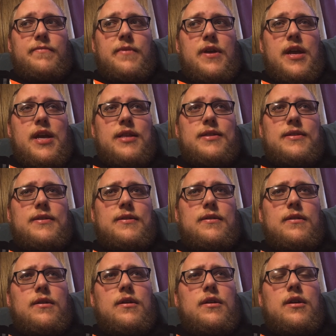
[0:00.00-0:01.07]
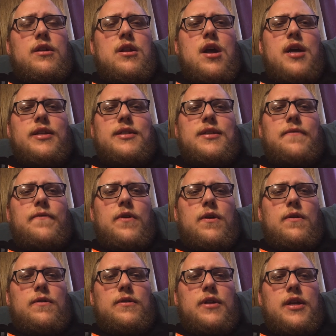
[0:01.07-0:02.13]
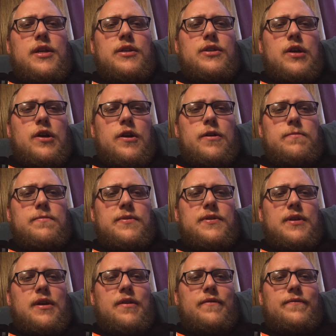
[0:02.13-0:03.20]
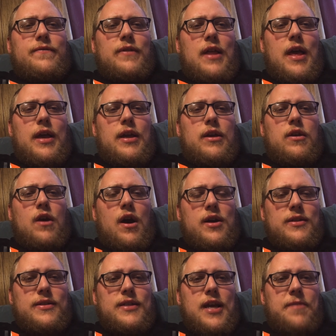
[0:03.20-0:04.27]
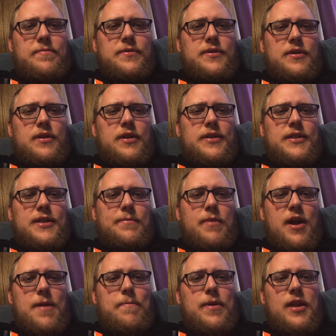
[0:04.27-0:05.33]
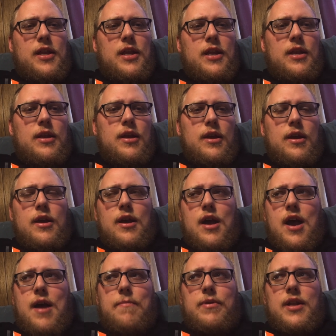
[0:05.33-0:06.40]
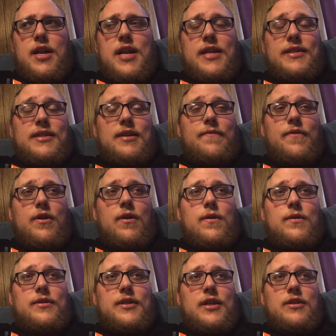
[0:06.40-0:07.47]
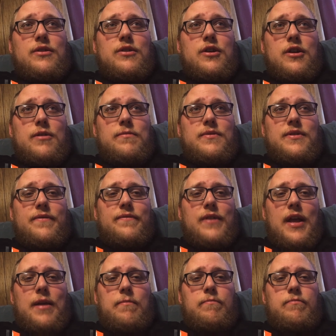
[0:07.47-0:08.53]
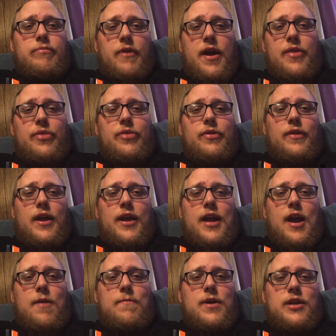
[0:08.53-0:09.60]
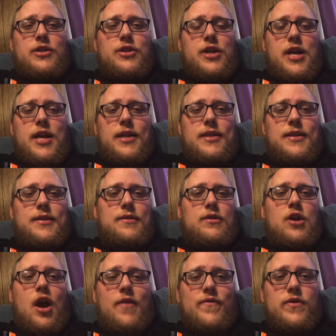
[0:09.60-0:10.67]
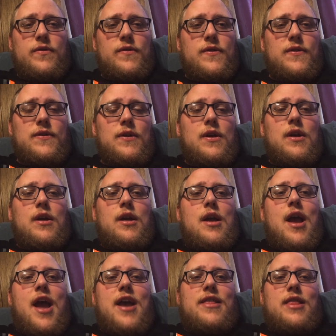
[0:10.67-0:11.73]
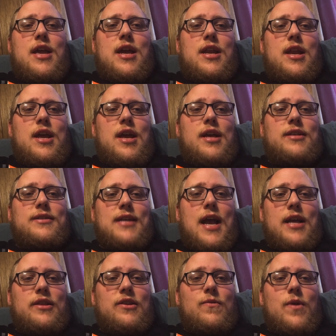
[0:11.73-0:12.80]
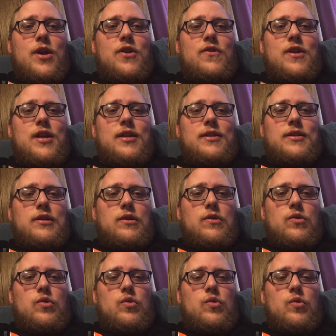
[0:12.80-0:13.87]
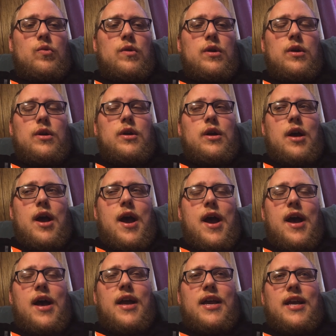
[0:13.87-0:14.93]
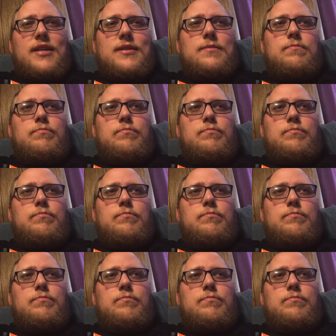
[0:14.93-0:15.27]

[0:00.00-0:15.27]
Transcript: It's not difficult in terms of like concepts, at least in my opinion, but it is difficult in terms of like breadth, like how much it covers, and then exactly what you need to, I guess,